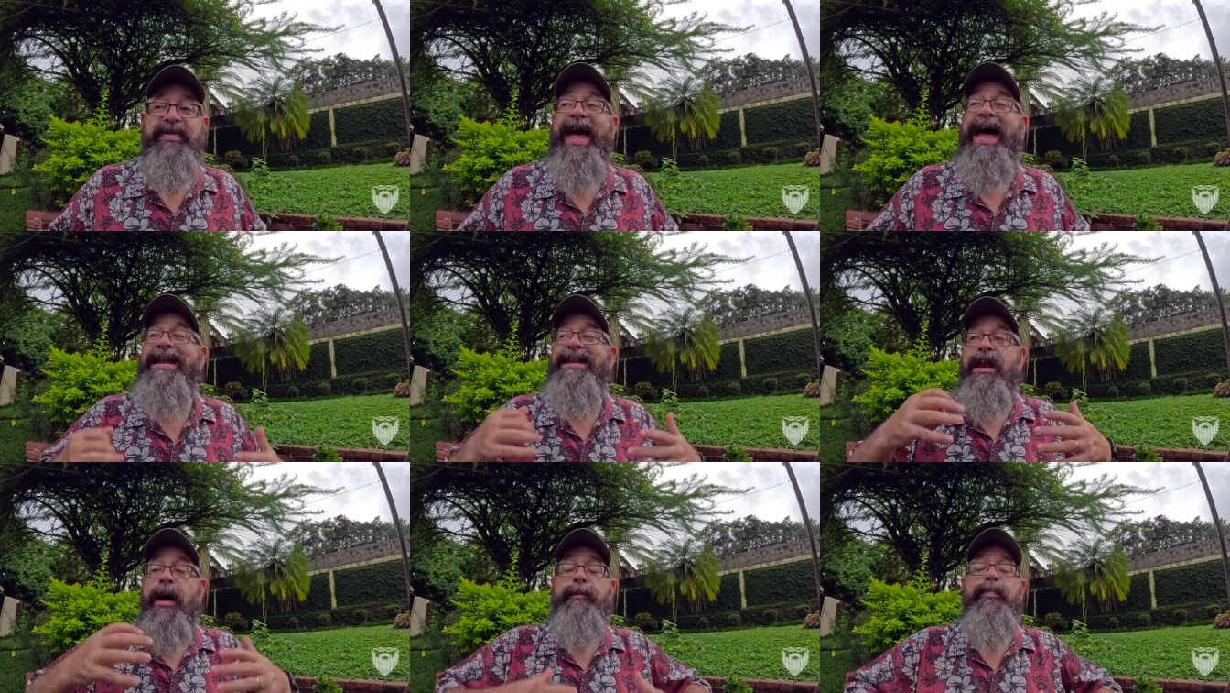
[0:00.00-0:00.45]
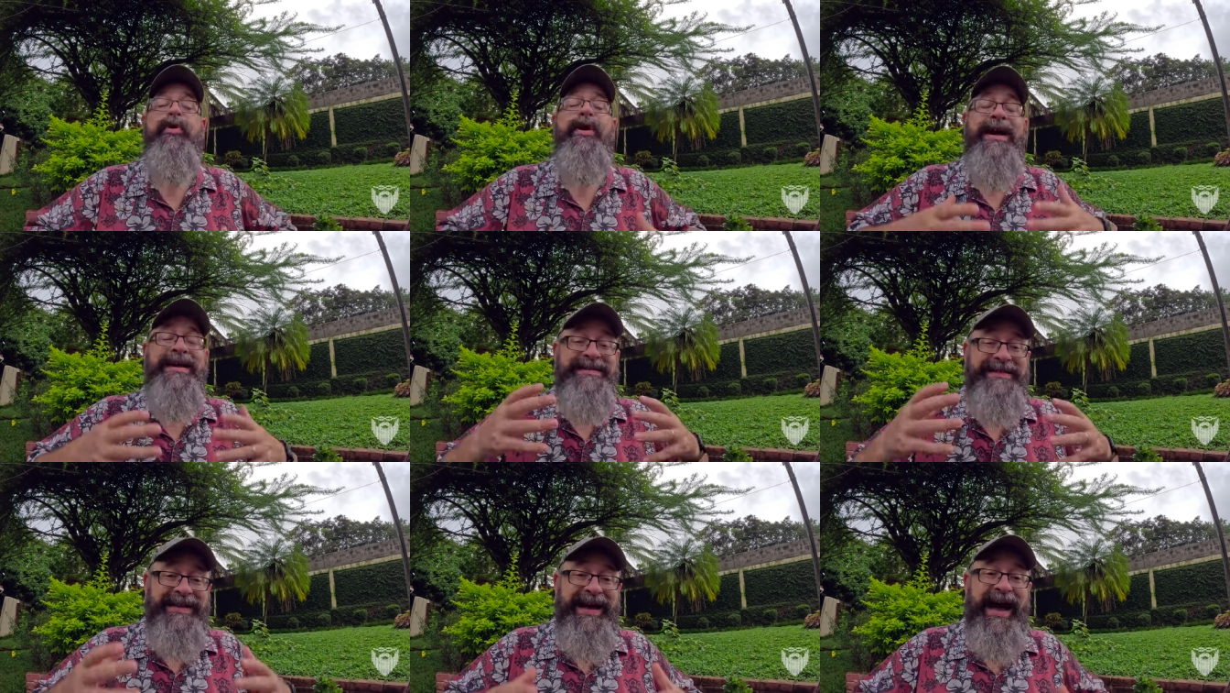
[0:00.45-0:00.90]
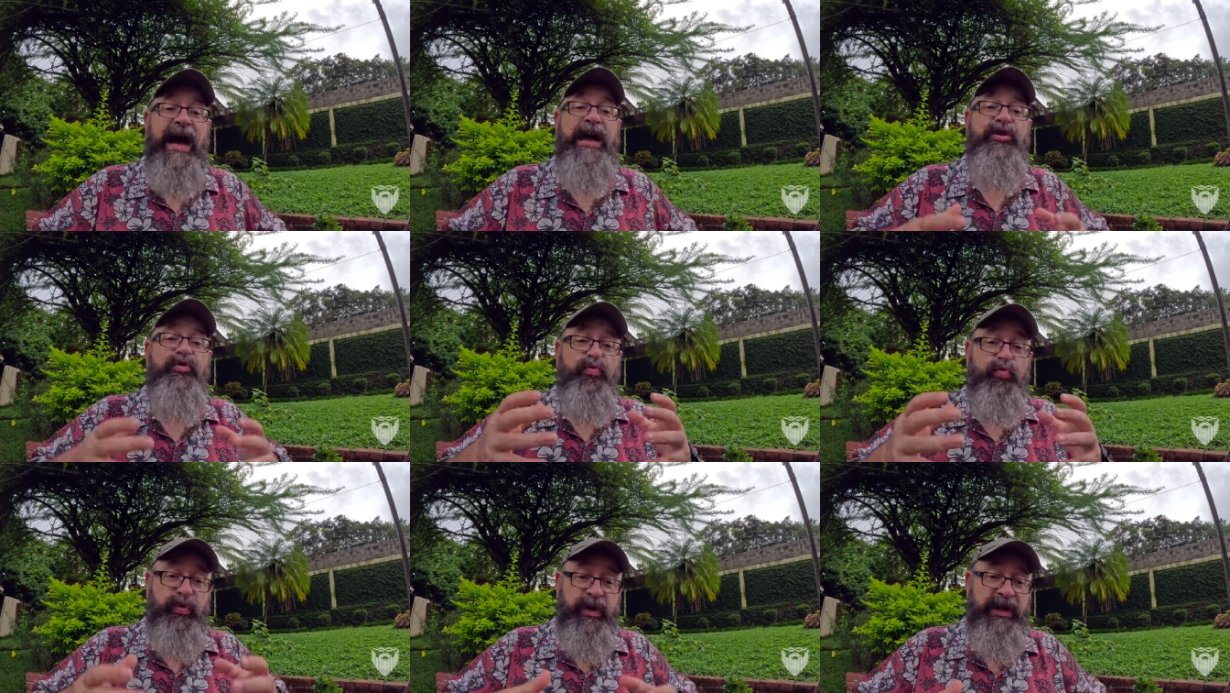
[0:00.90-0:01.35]
That number has
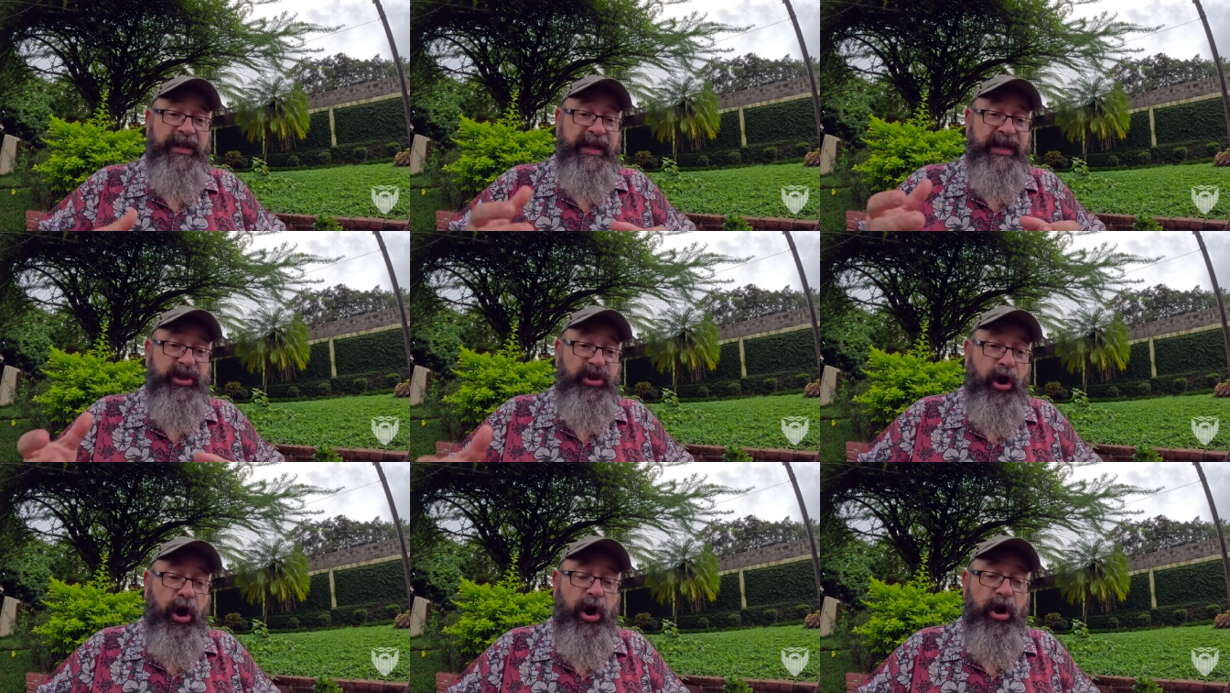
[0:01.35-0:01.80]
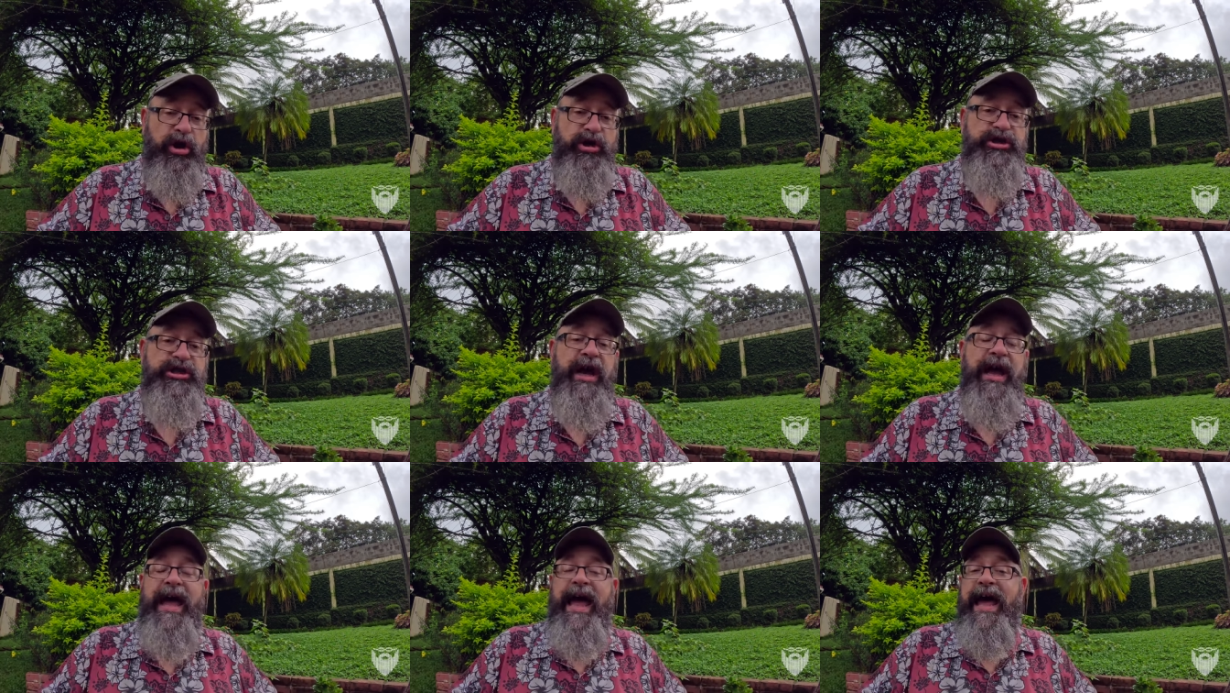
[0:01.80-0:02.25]
gotten really large,